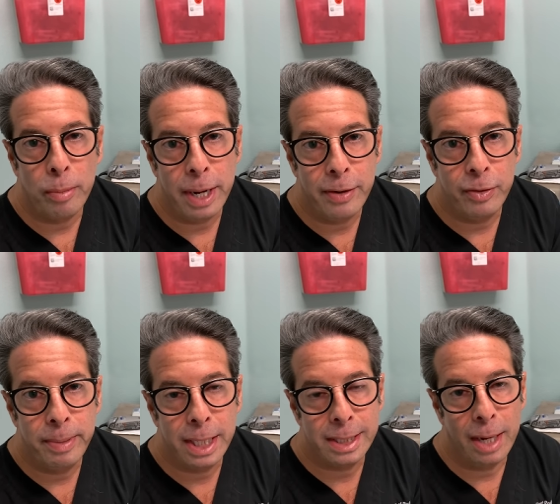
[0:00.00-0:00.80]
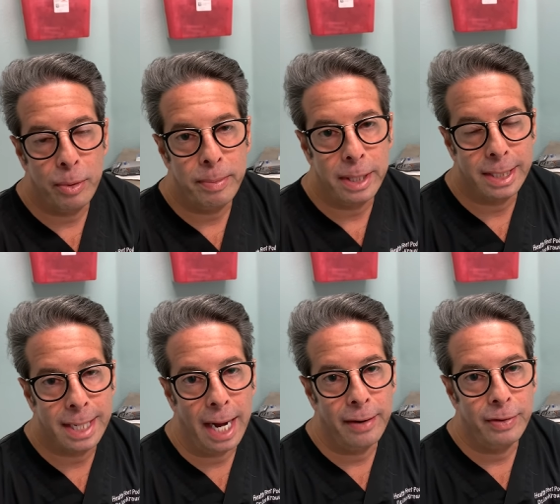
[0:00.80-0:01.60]
painful because that would be the
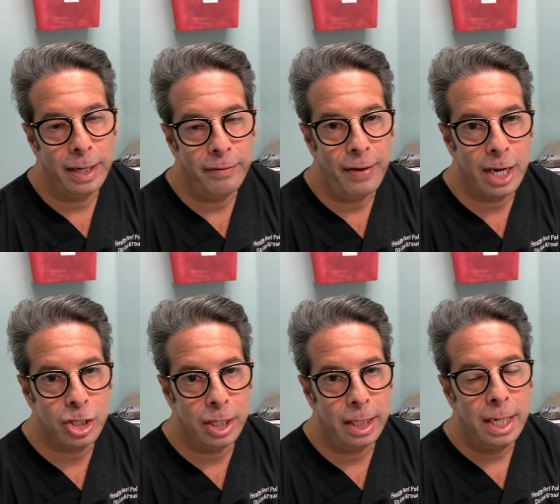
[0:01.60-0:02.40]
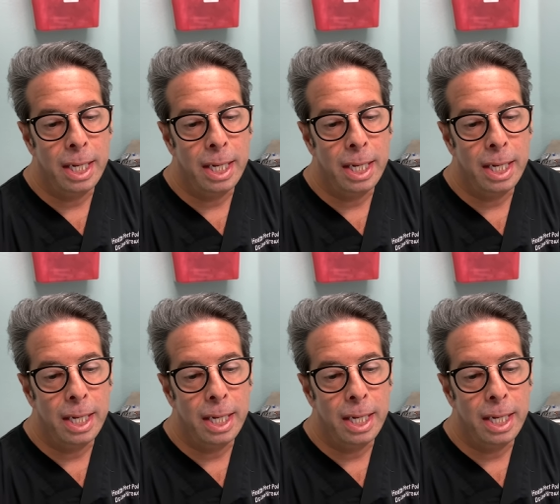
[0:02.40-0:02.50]
sign of an infection.